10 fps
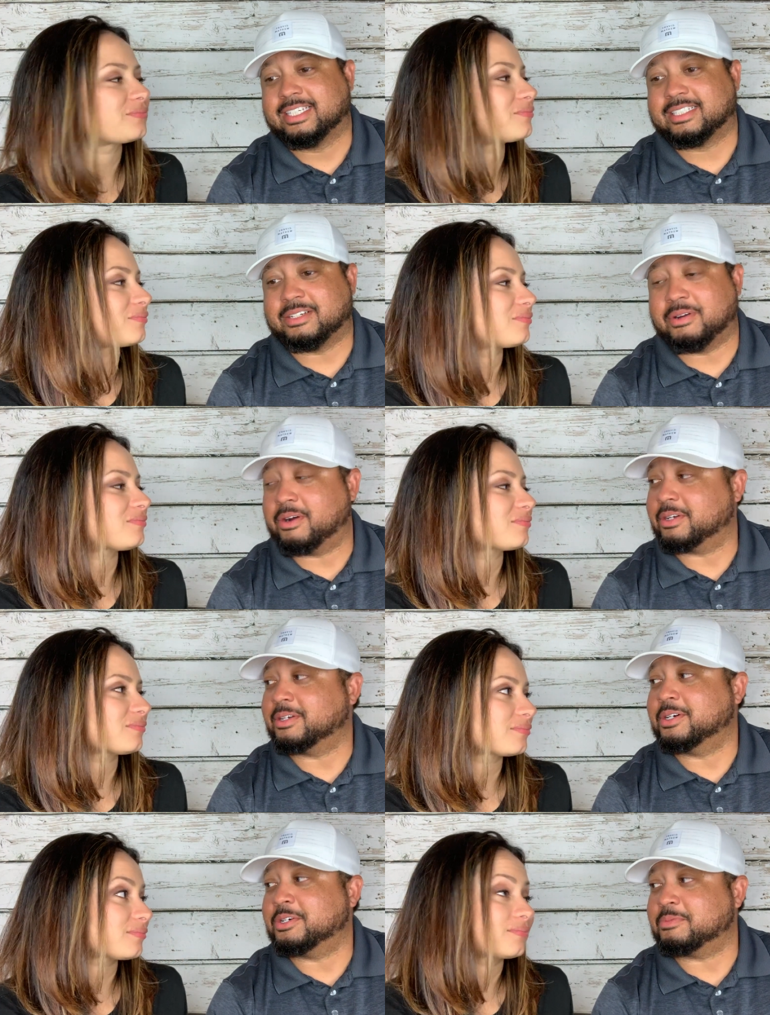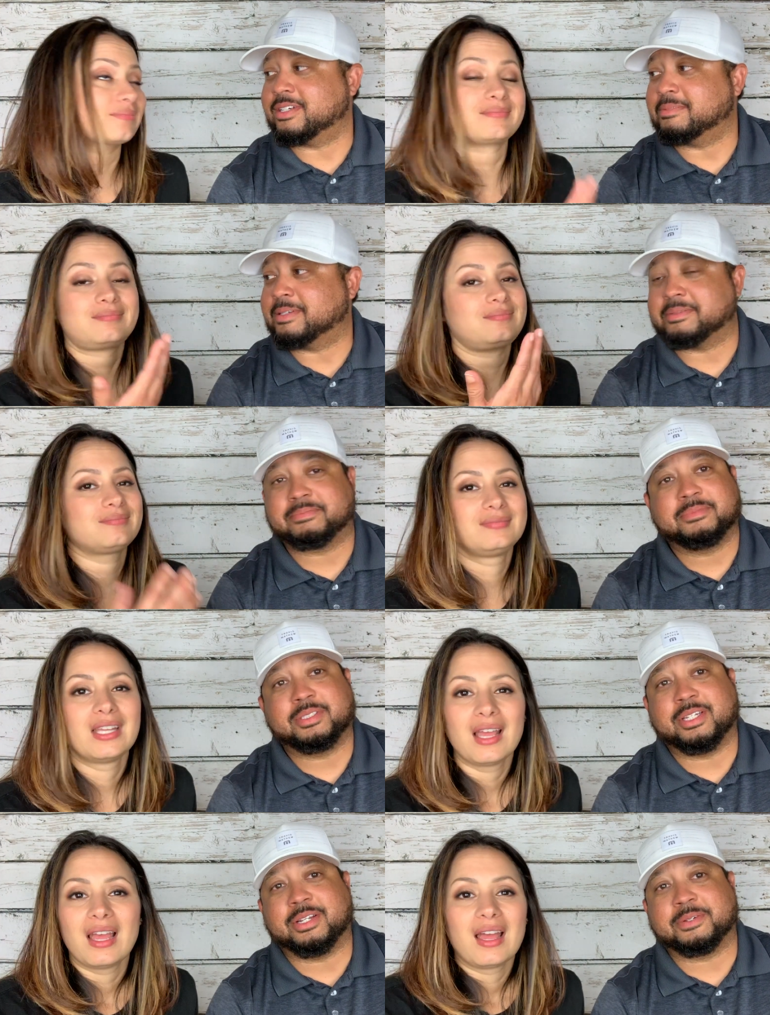Speaker 1: go hard or go home, right? But,
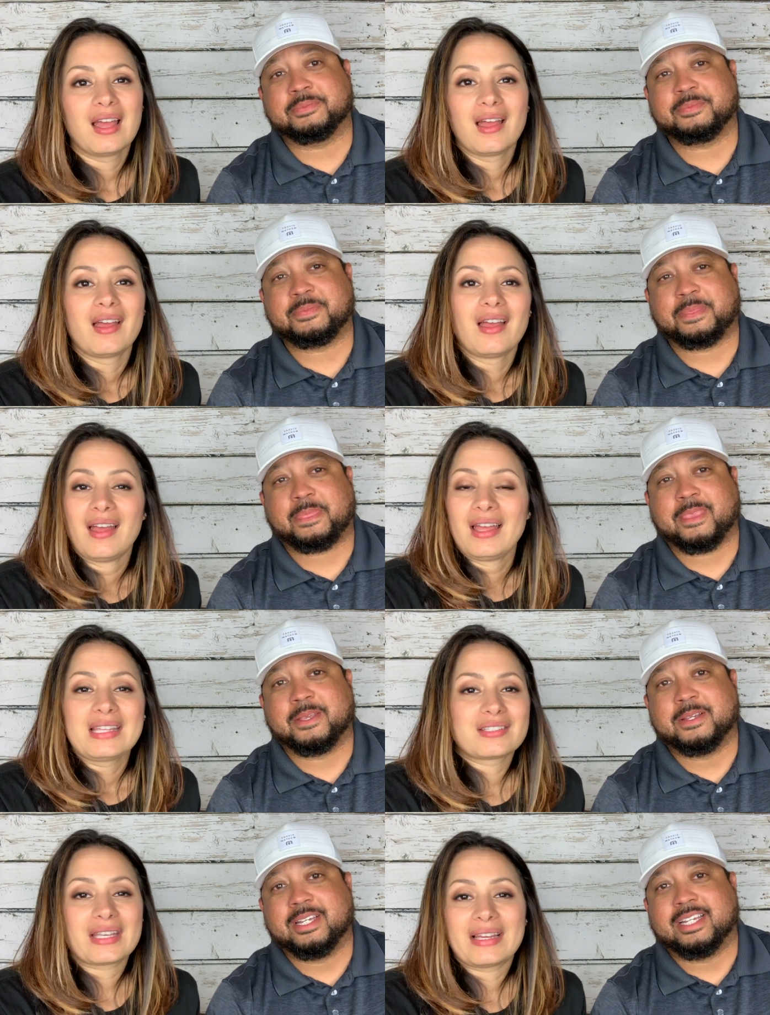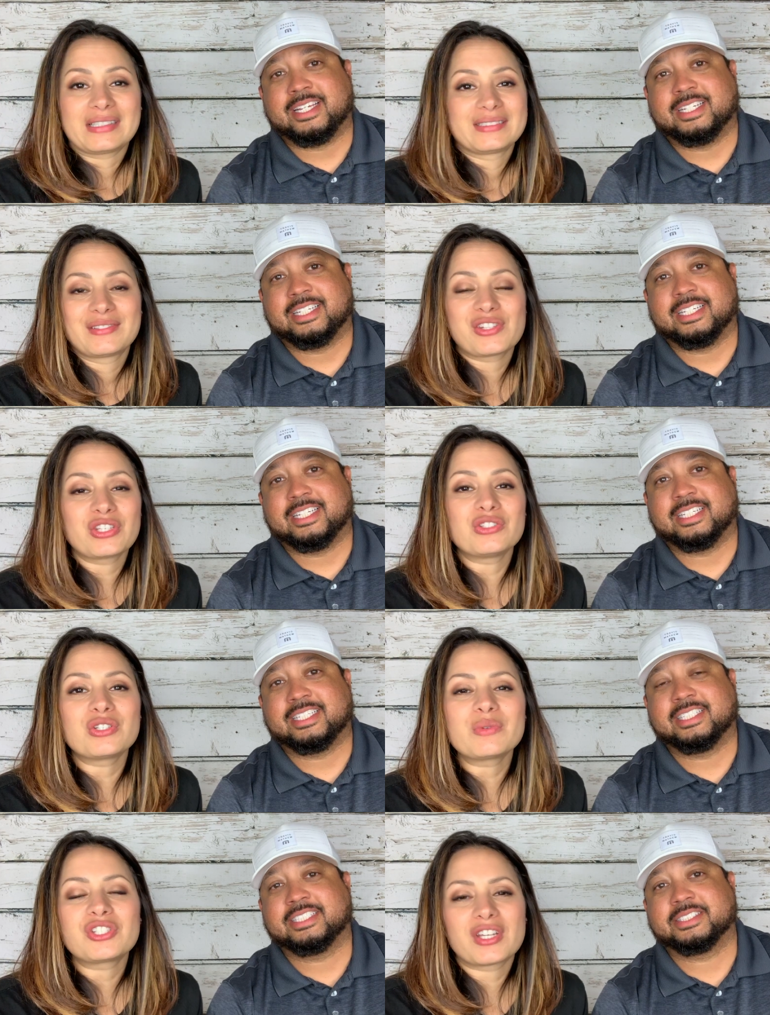you know.
Speaker 2: Yeah. So you
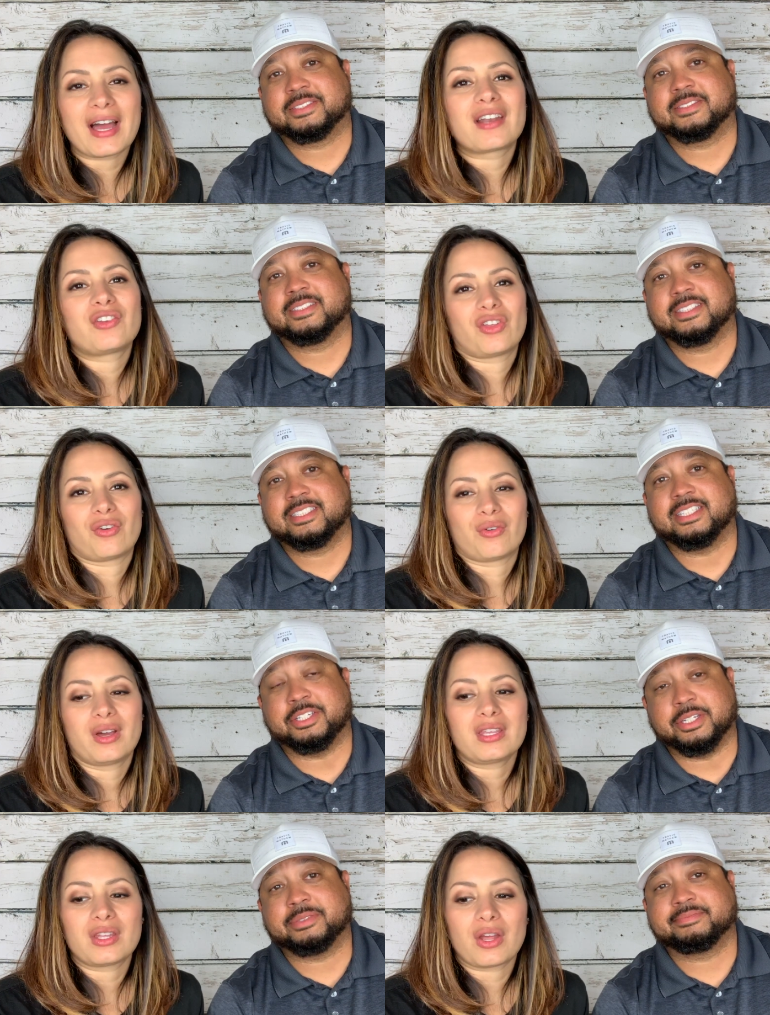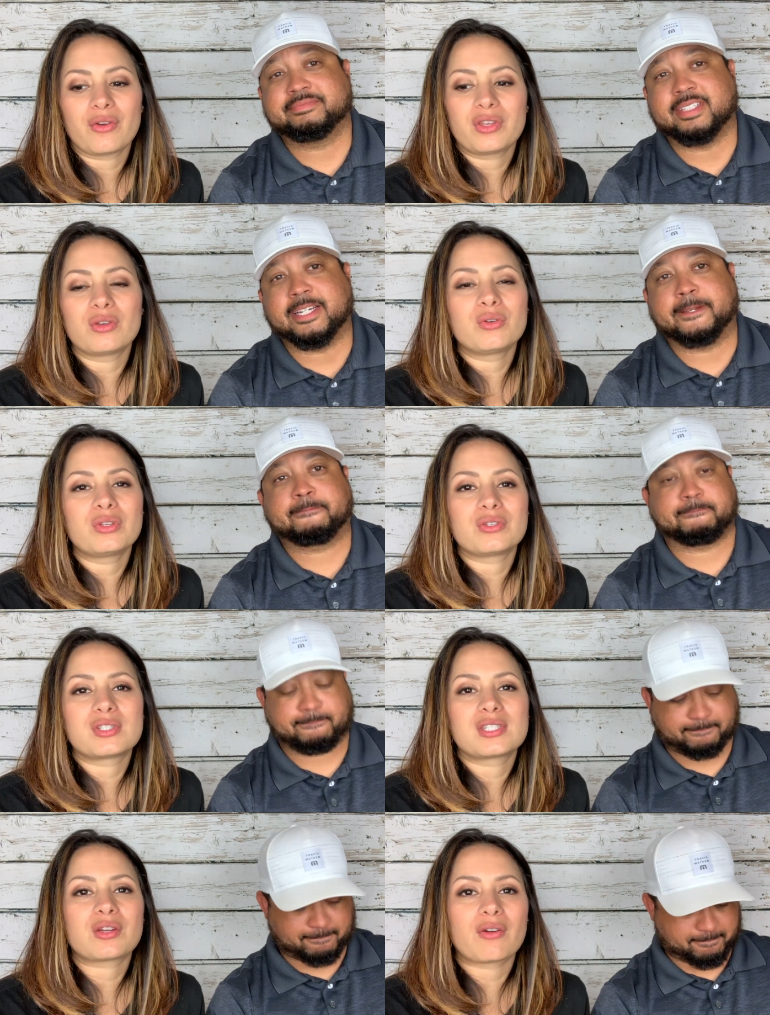do what you got to do. You do. You know, you, yeah. you
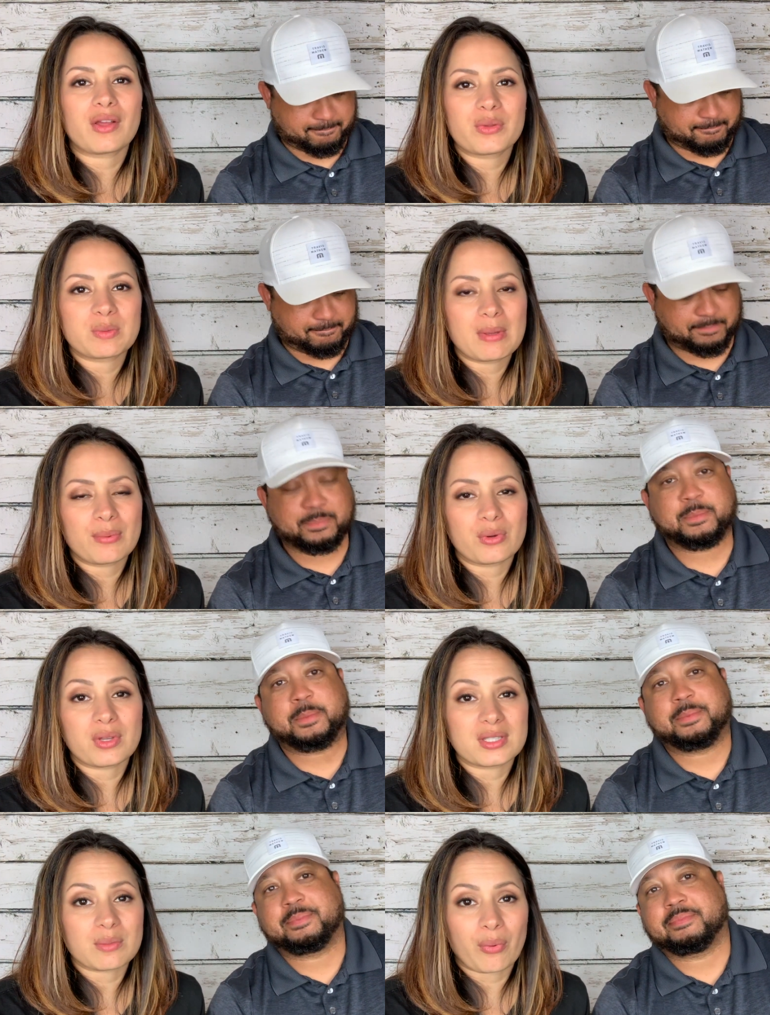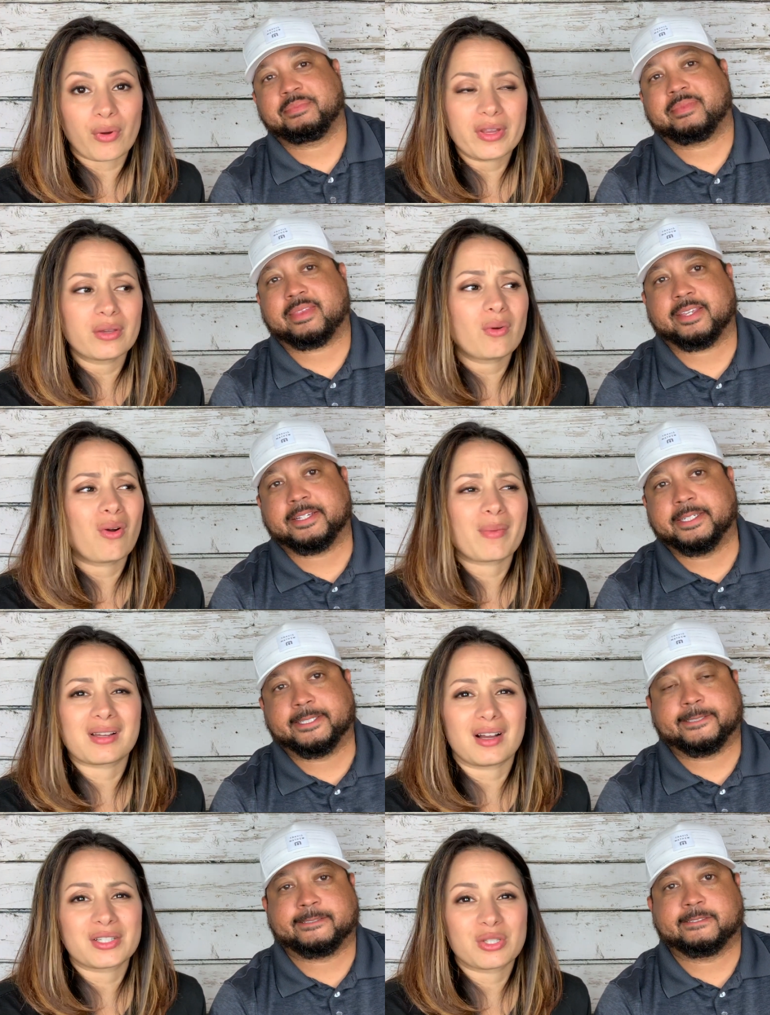stick around those people who can support you. Oh my
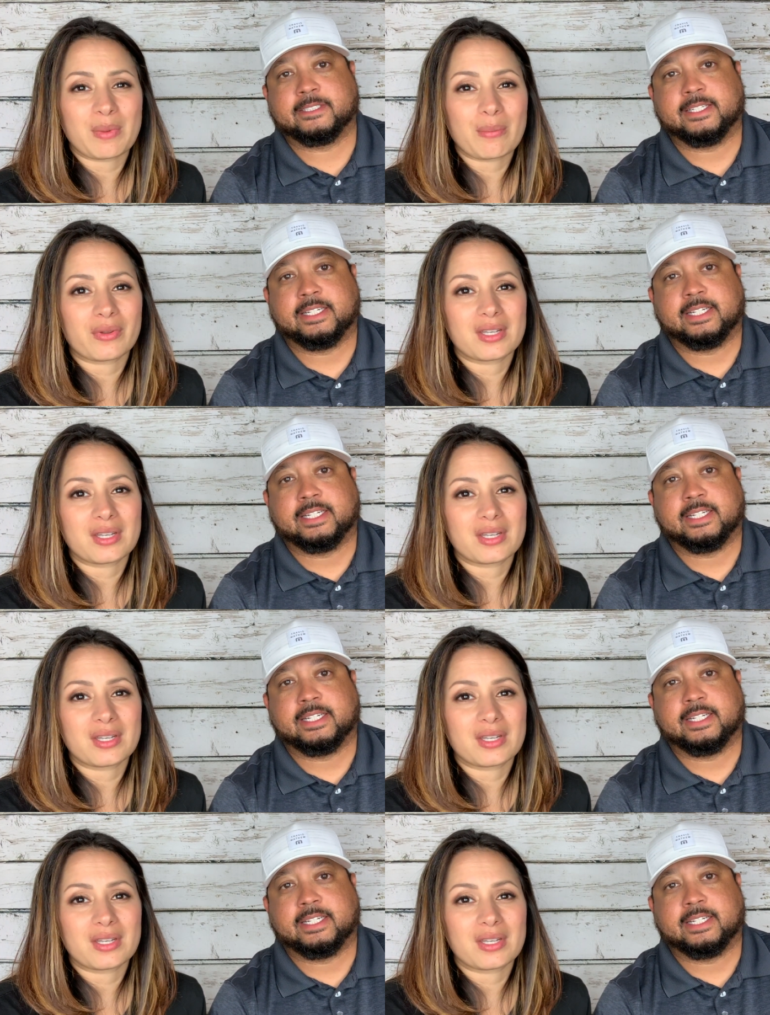gosh, the people on